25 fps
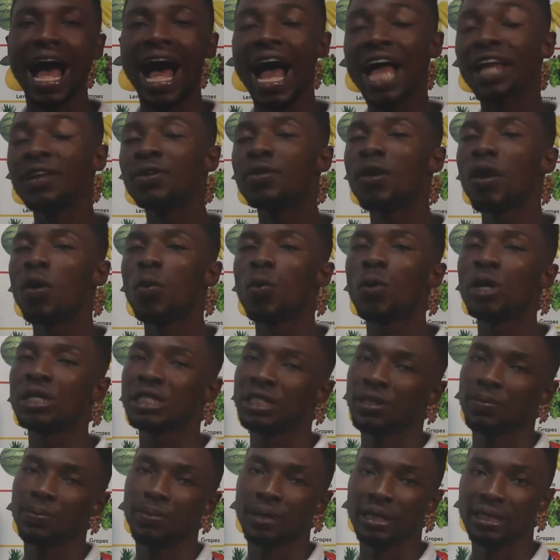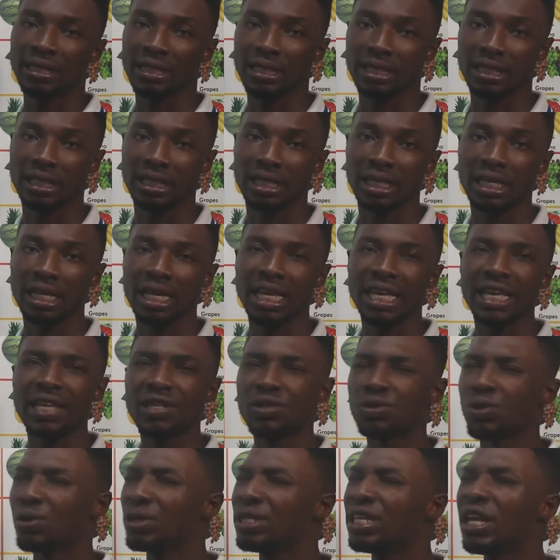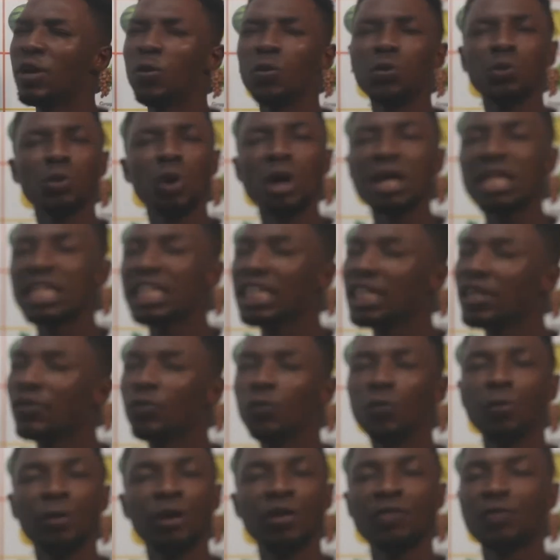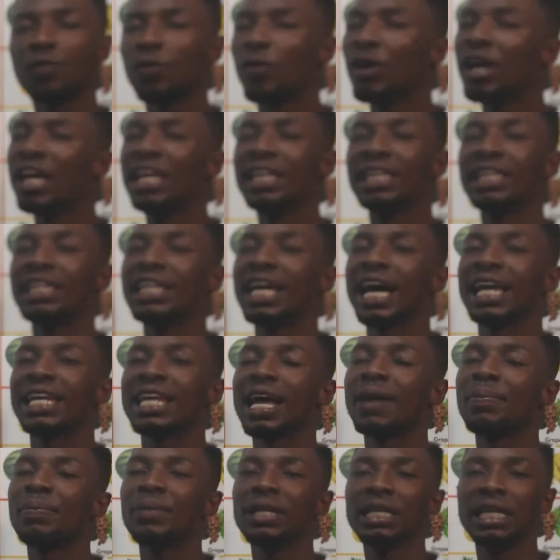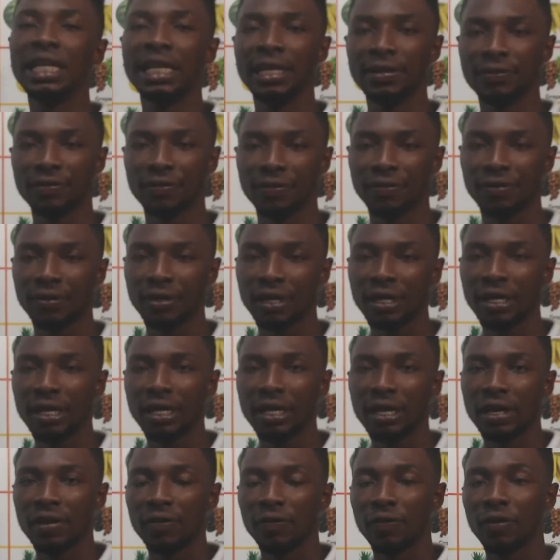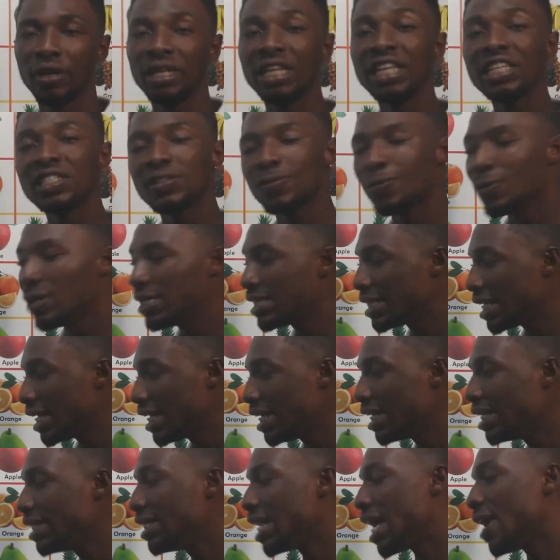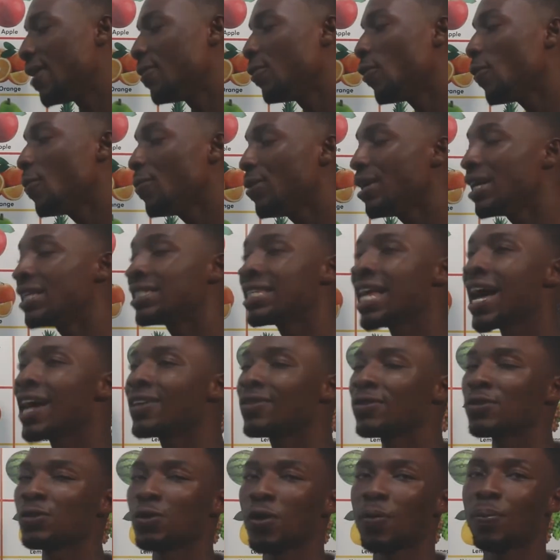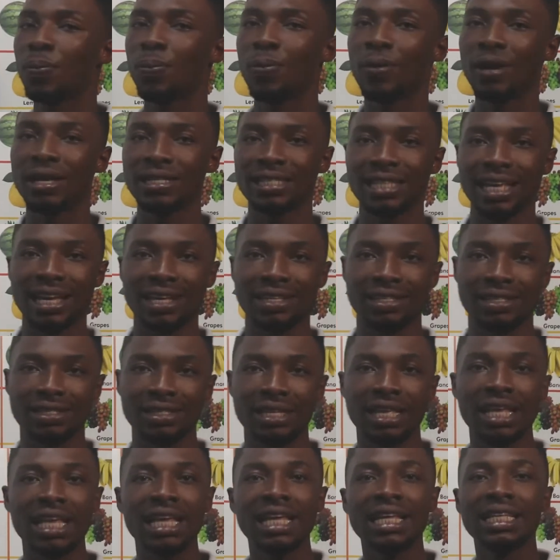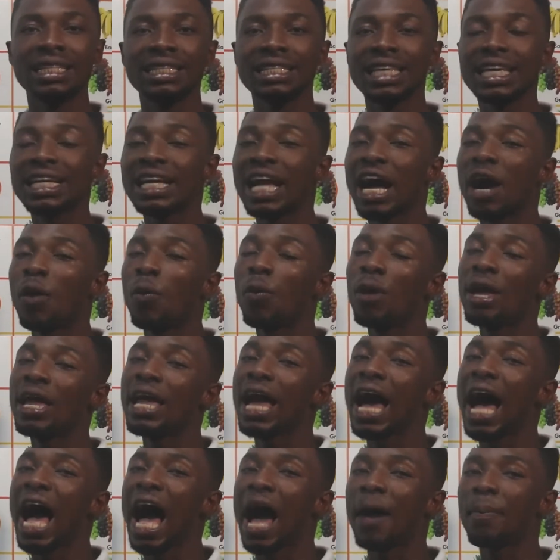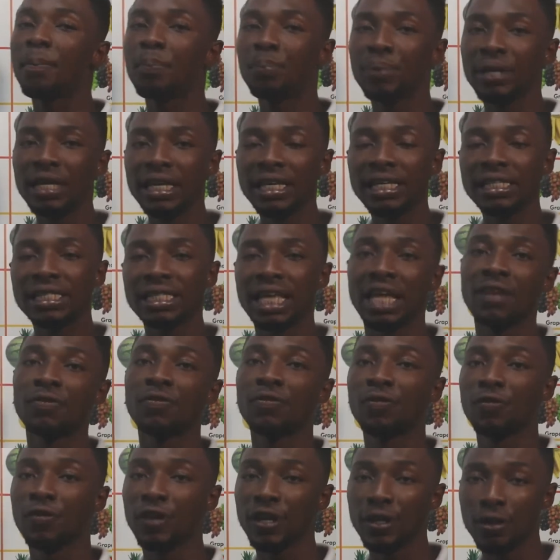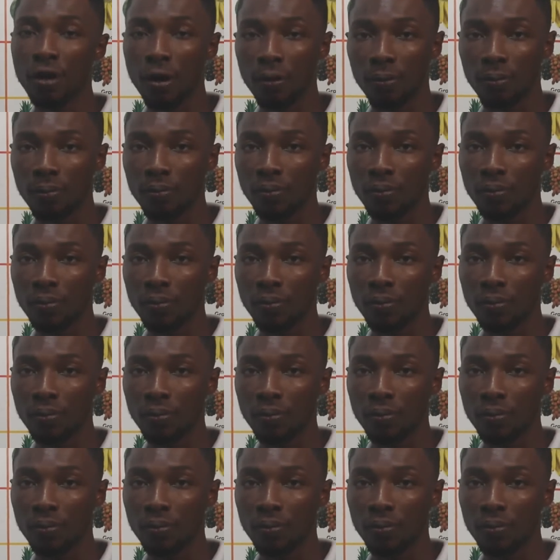idol worshippers, so they would not give way for any other belief. For this reason, the Europeans had to suppress us, take away our peace and freedom,